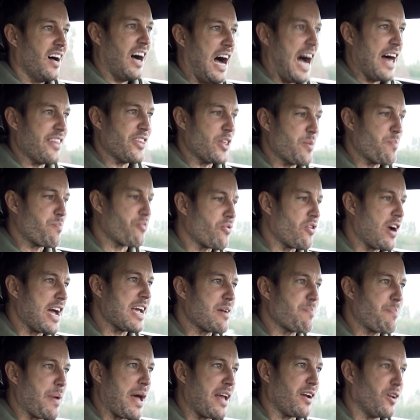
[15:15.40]
And the
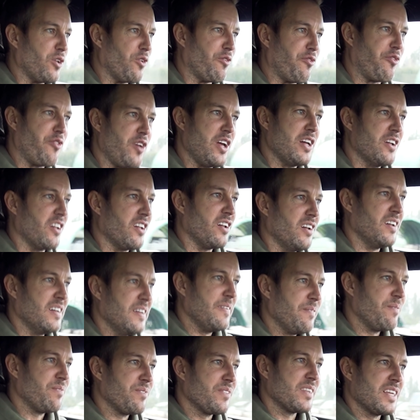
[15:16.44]
brake pedal feel,
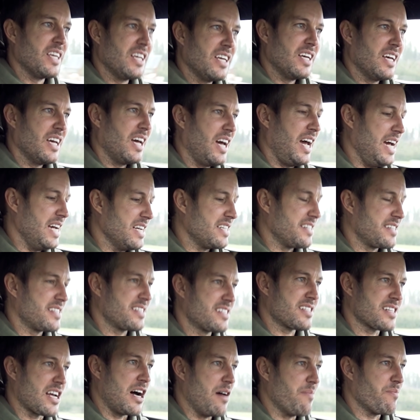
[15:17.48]
it's
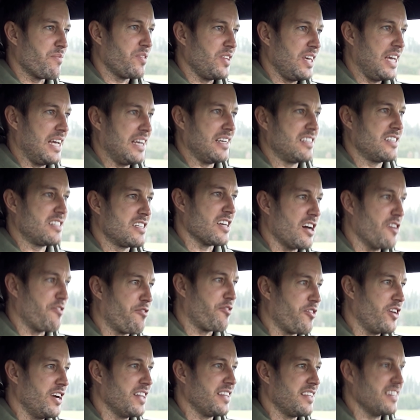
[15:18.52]
something
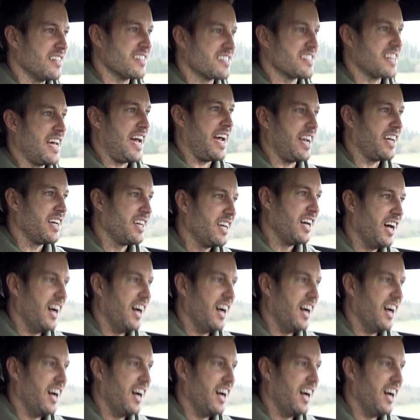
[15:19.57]
different this age.